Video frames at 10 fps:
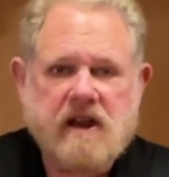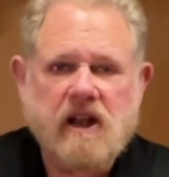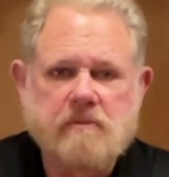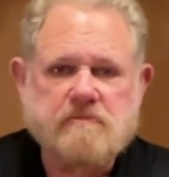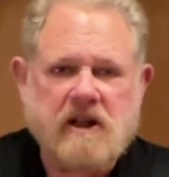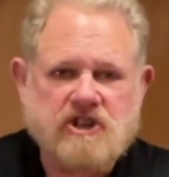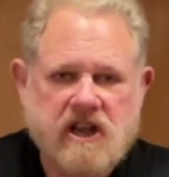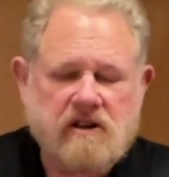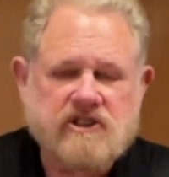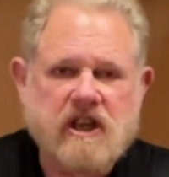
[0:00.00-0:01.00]
That helps my
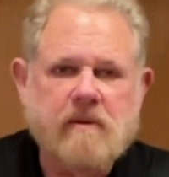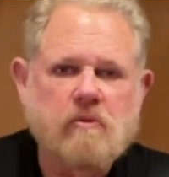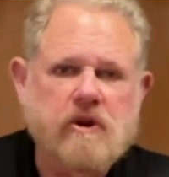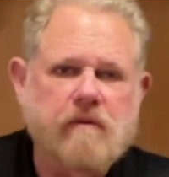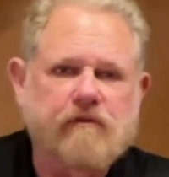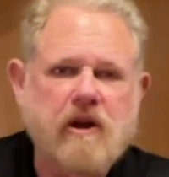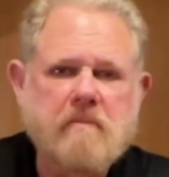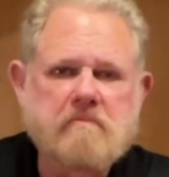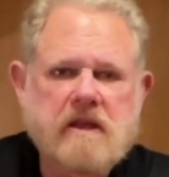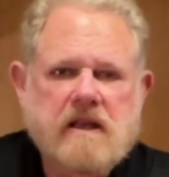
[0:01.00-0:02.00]
channel. Tell me where you're
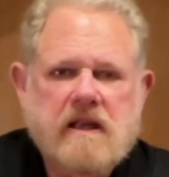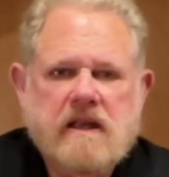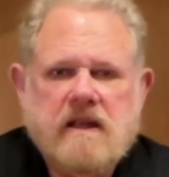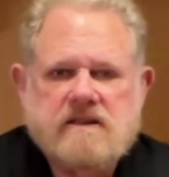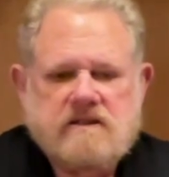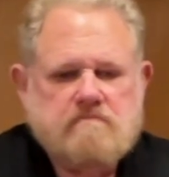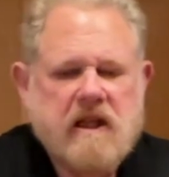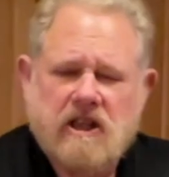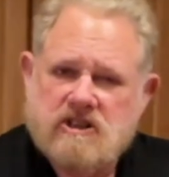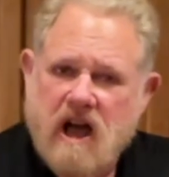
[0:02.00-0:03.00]
from.
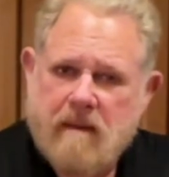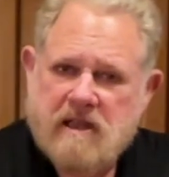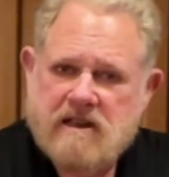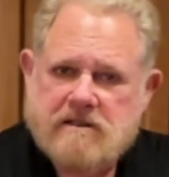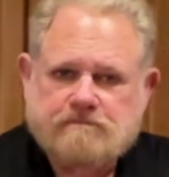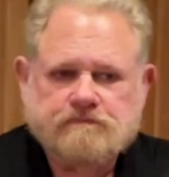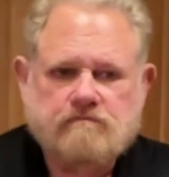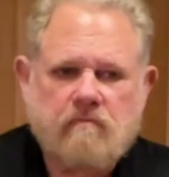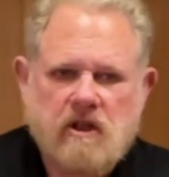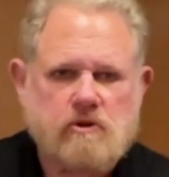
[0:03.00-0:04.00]
Make a comment.
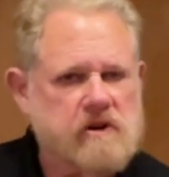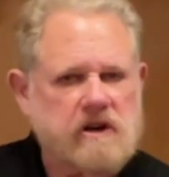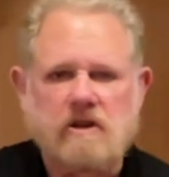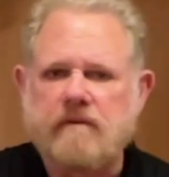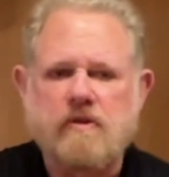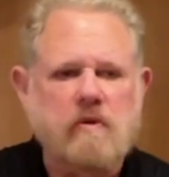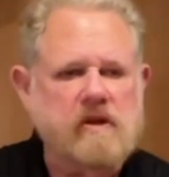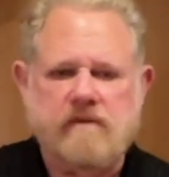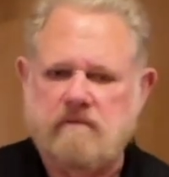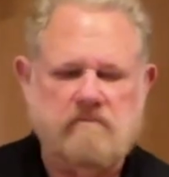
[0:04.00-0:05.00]
Critical if
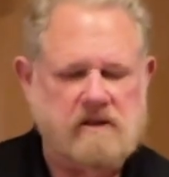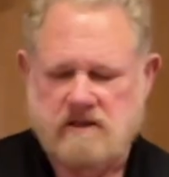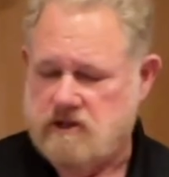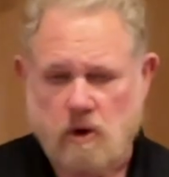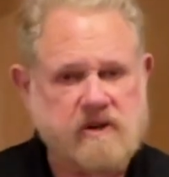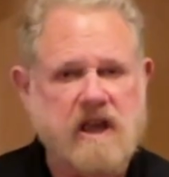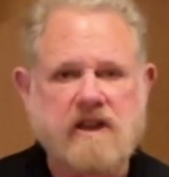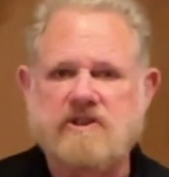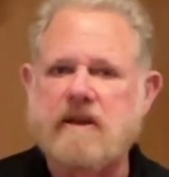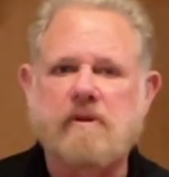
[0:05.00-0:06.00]
it's okay.
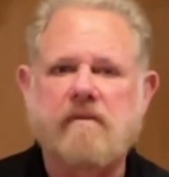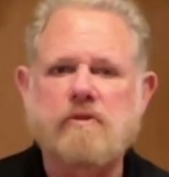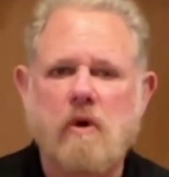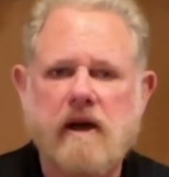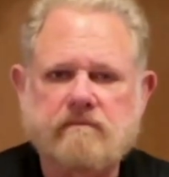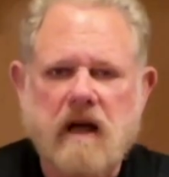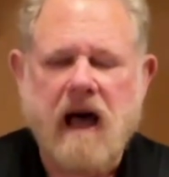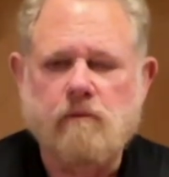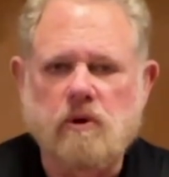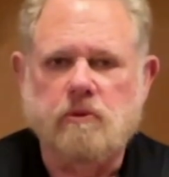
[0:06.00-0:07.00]
You can say whatever you want.
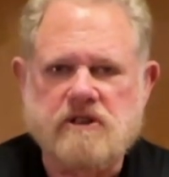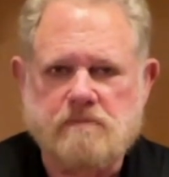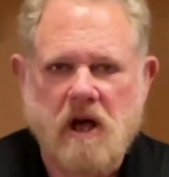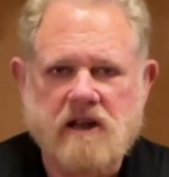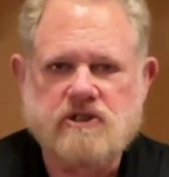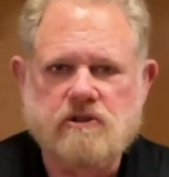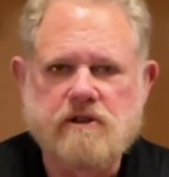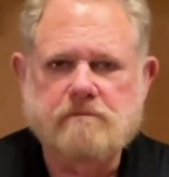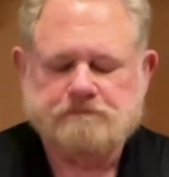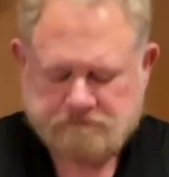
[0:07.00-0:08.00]
I will respond to you.